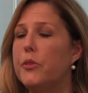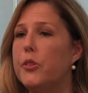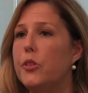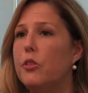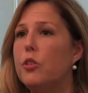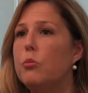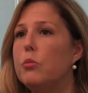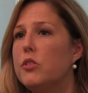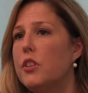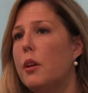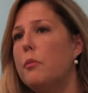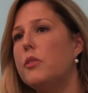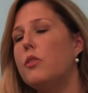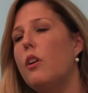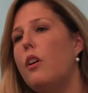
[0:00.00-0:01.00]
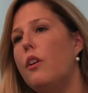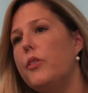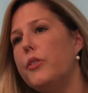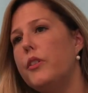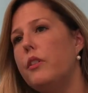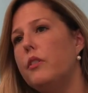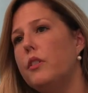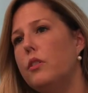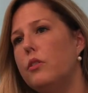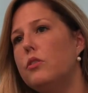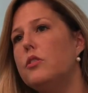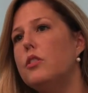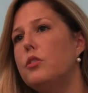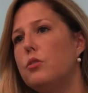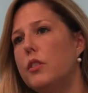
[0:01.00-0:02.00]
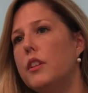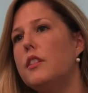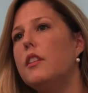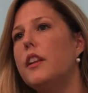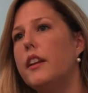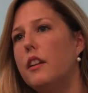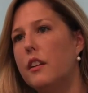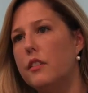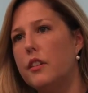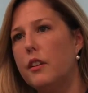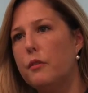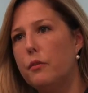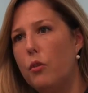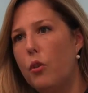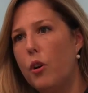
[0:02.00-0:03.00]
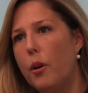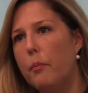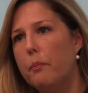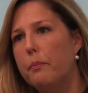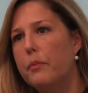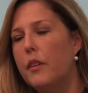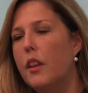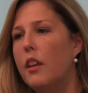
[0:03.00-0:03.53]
So Lumizyme is also used to treat the late onset form.